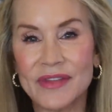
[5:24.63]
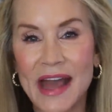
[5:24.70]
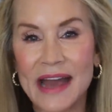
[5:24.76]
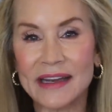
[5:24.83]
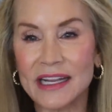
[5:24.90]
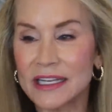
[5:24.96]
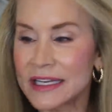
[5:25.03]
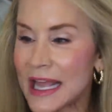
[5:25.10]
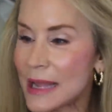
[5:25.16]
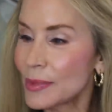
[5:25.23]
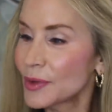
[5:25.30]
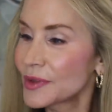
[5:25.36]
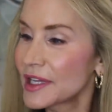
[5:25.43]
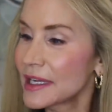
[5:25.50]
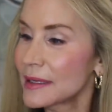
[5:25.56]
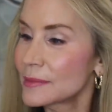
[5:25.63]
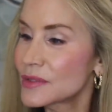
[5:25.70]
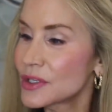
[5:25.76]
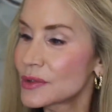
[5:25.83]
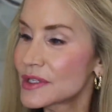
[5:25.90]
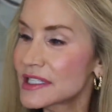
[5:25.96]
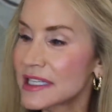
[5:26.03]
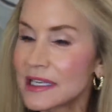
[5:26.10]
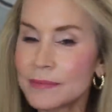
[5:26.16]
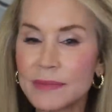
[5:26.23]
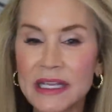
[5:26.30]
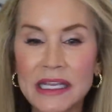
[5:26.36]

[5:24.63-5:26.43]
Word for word: that enabled them to send